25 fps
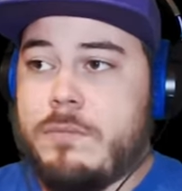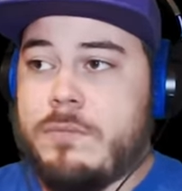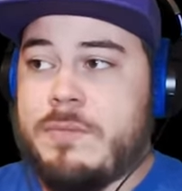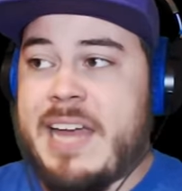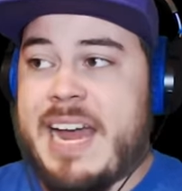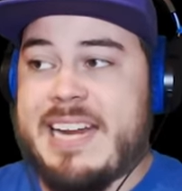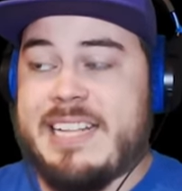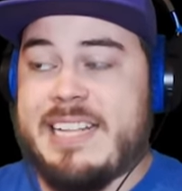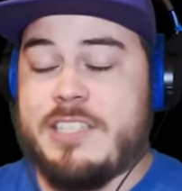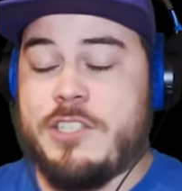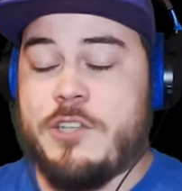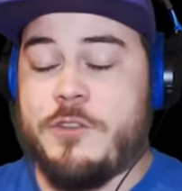
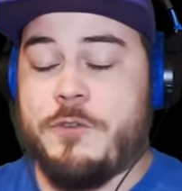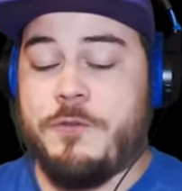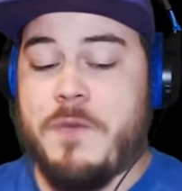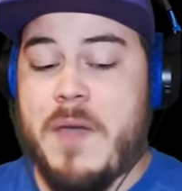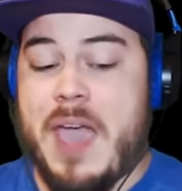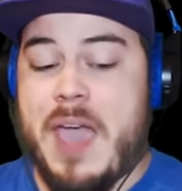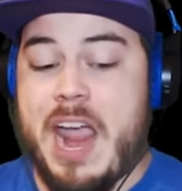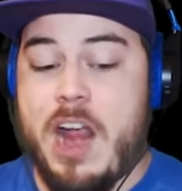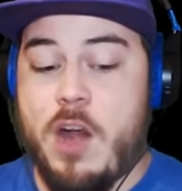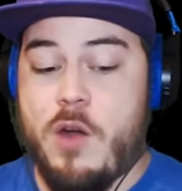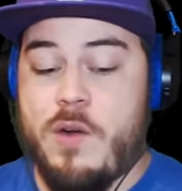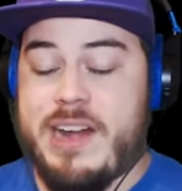That is
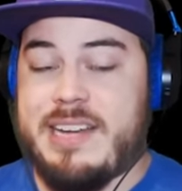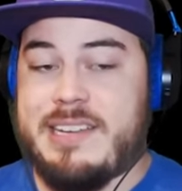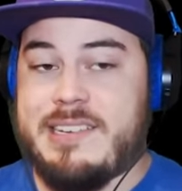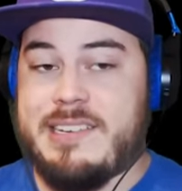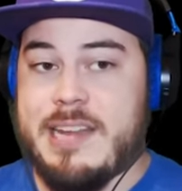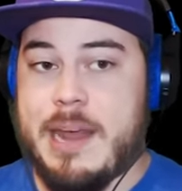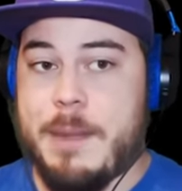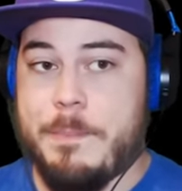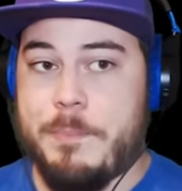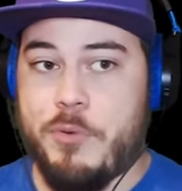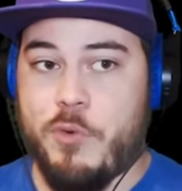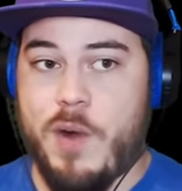very
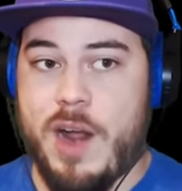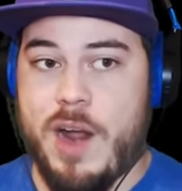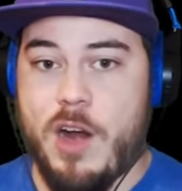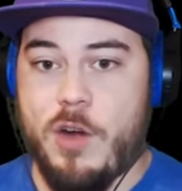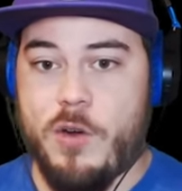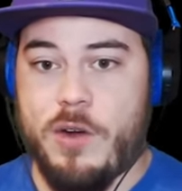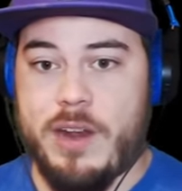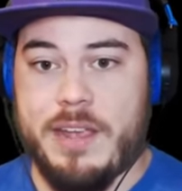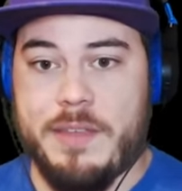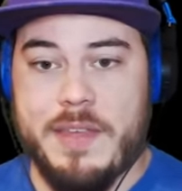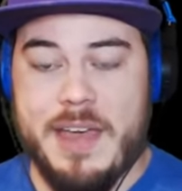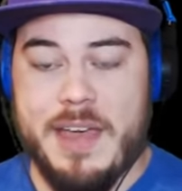
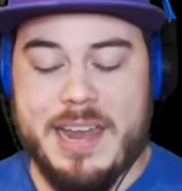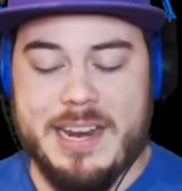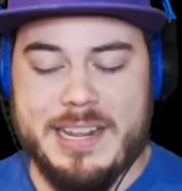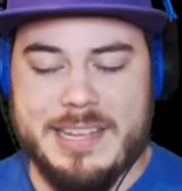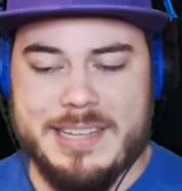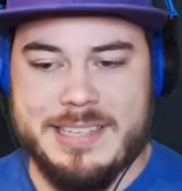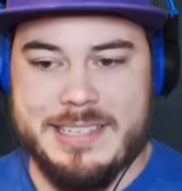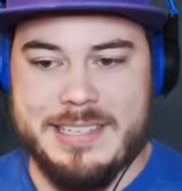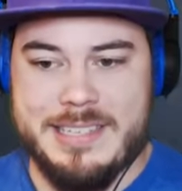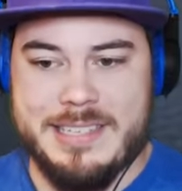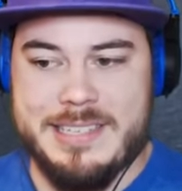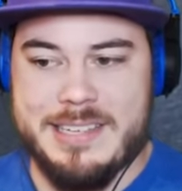temporary. That
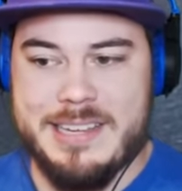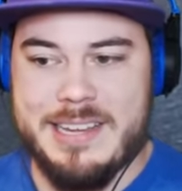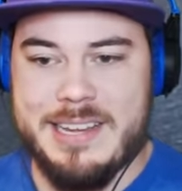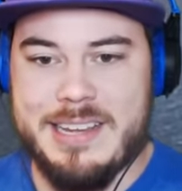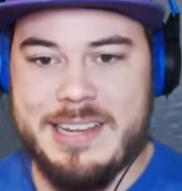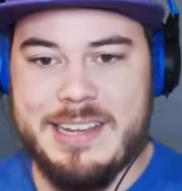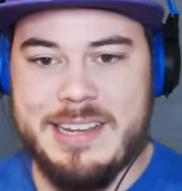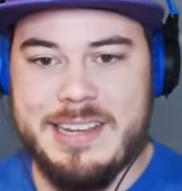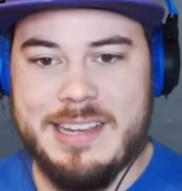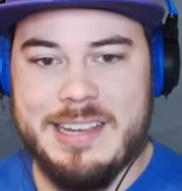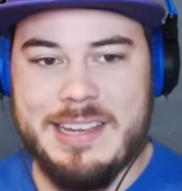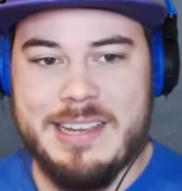is...
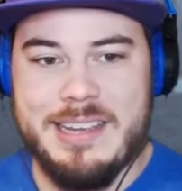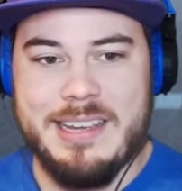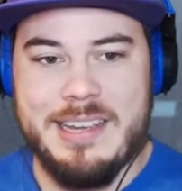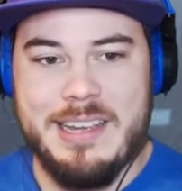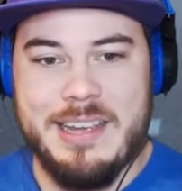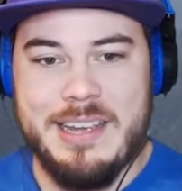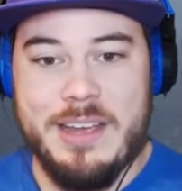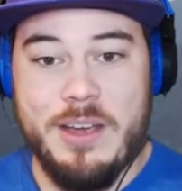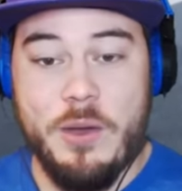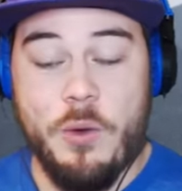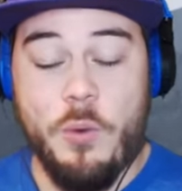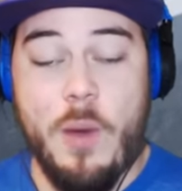
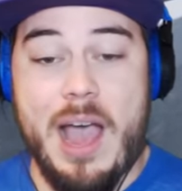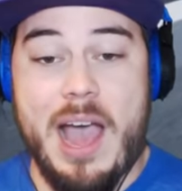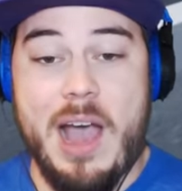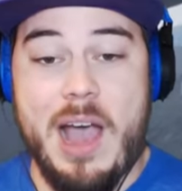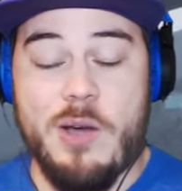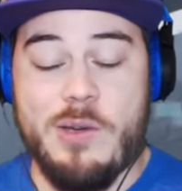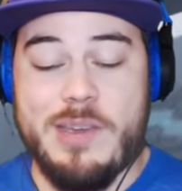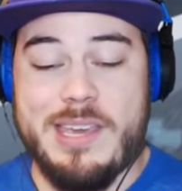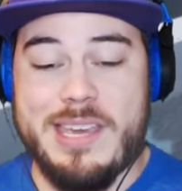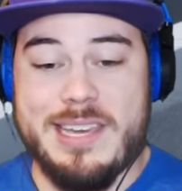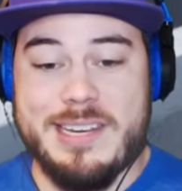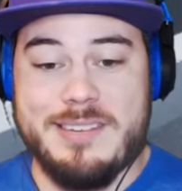Wow,
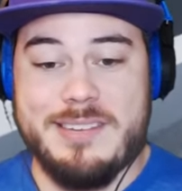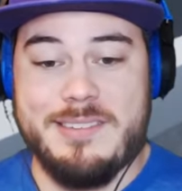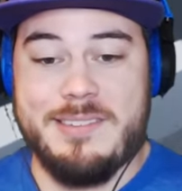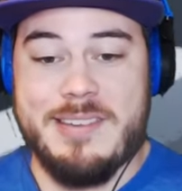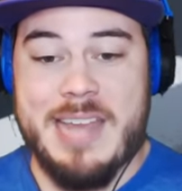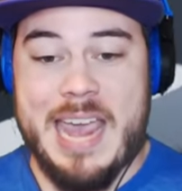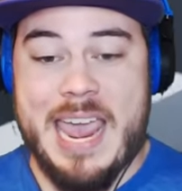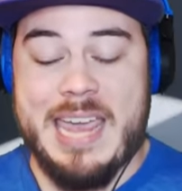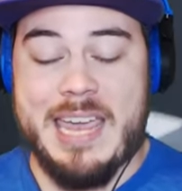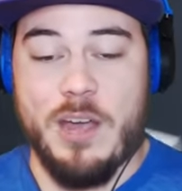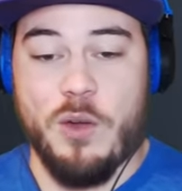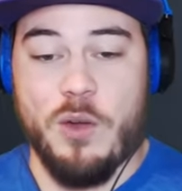you can
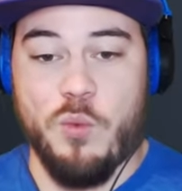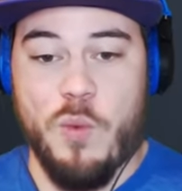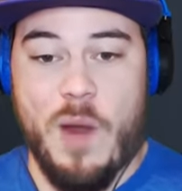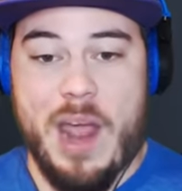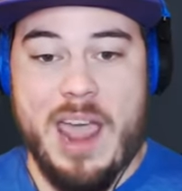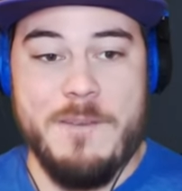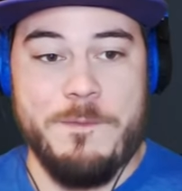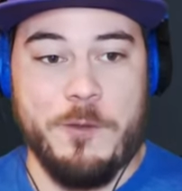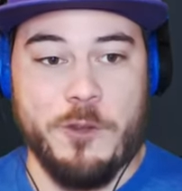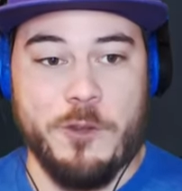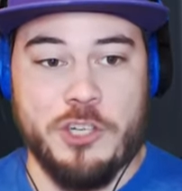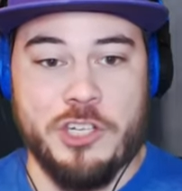take a
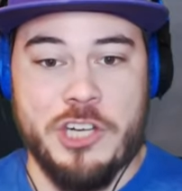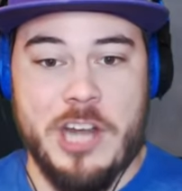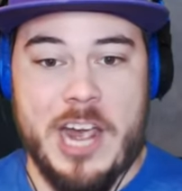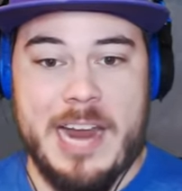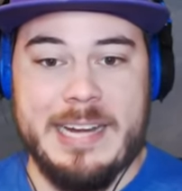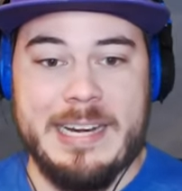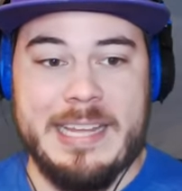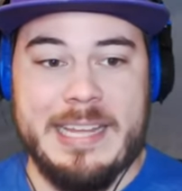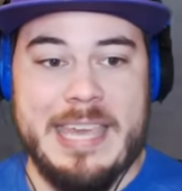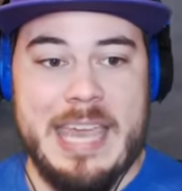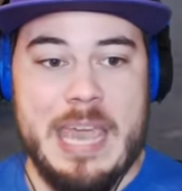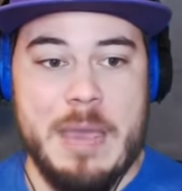rifle shot
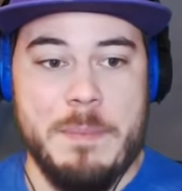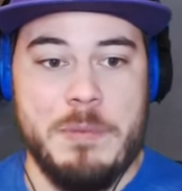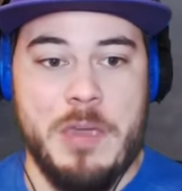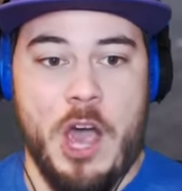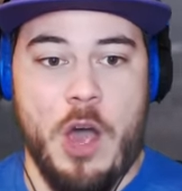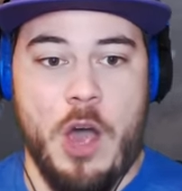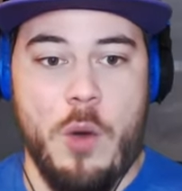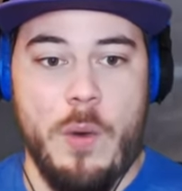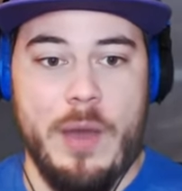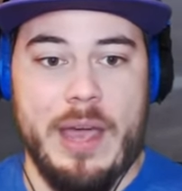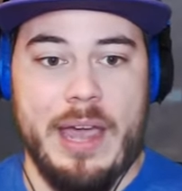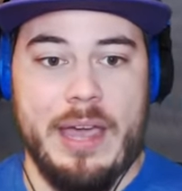and keep
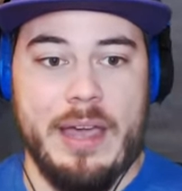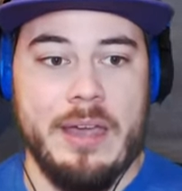going.